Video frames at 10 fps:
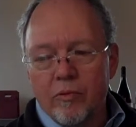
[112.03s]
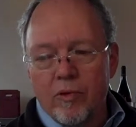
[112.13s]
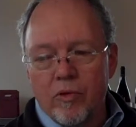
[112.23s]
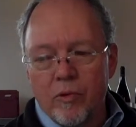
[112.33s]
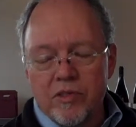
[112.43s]

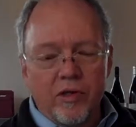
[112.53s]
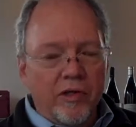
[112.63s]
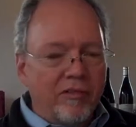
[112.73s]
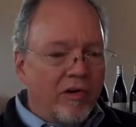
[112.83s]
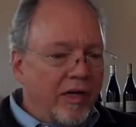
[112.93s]
with which
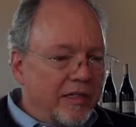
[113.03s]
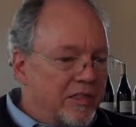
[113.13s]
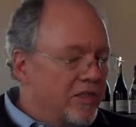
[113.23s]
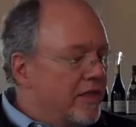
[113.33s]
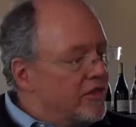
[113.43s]
younger vines
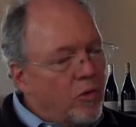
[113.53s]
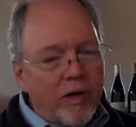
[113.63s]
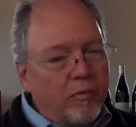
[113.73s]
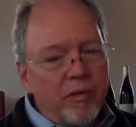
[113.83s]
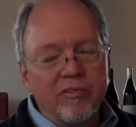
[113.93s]
change
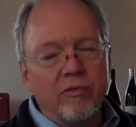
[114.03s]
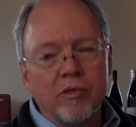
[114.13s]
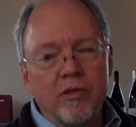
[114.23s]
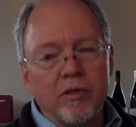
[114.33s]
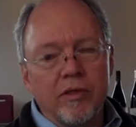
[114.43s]
quite a bit from
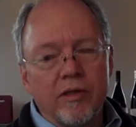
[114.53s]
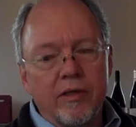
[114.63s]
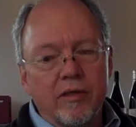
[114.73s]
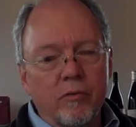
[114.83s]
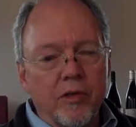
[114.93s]
year to year.
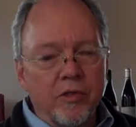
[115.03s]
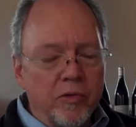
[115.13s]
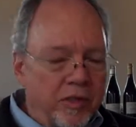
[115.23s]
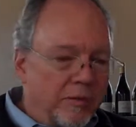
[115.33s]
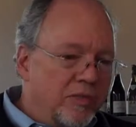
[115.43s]
We do
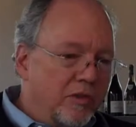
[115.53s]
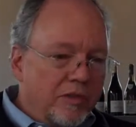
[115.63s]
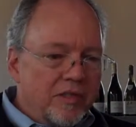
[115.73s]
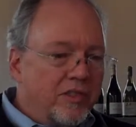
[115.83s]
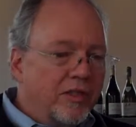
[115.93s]
keep
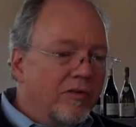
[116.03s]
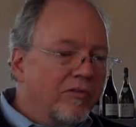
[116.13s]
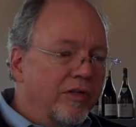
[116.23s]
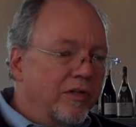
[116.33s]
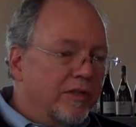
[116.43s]
certain single
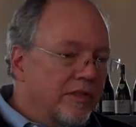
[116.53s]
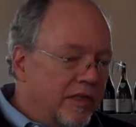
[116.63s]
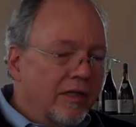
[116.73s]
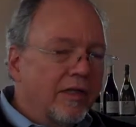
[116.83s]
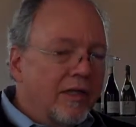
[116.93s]
vineyards
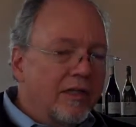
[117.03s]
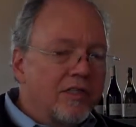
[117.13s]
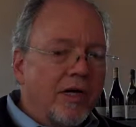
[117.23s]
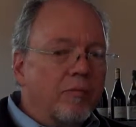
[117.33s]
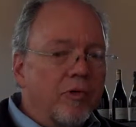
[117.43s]

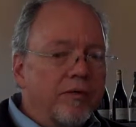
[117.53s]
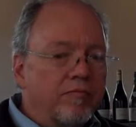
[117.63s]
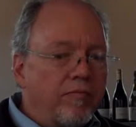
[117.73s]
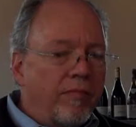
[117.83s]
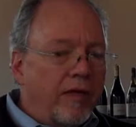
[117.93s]
separate,
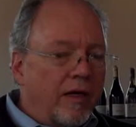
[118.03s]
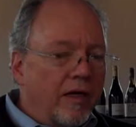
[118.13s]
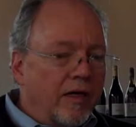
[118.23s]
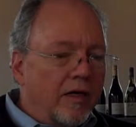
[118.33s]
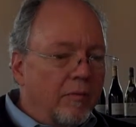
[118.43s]

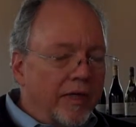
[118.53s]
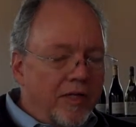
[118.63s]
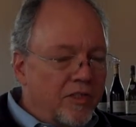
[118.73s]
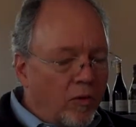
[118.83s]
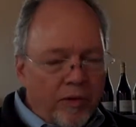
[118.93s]
but
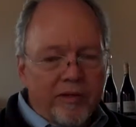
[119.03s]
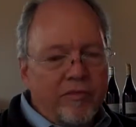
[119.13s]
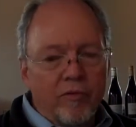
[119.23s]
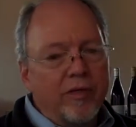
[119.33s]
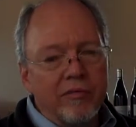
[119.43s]
that's only if
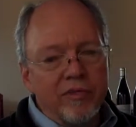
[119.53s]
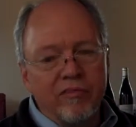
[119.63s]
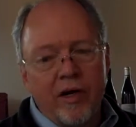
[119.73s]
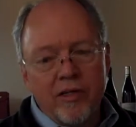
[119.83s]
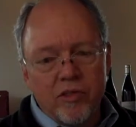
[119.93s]
the
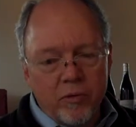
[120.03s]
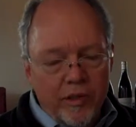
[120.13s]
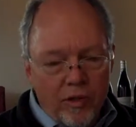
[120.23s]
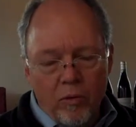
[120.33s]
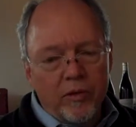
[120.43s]
vines are
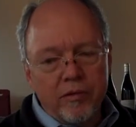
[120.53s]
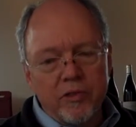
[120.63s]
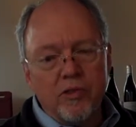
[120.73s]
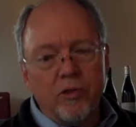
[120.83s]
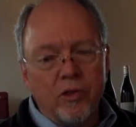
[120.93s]
really old and
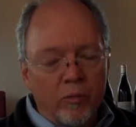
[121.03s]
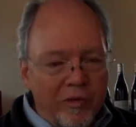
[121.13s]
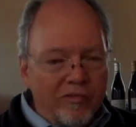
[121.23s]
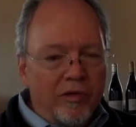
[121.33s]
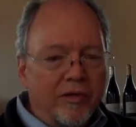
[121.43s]
mature and we
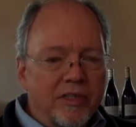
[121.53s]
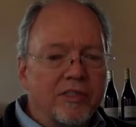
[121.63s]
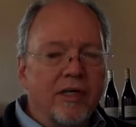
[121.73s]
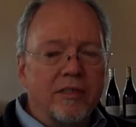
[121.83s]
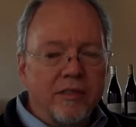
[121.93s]
feel the
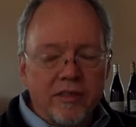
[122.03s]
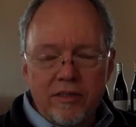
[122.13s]
site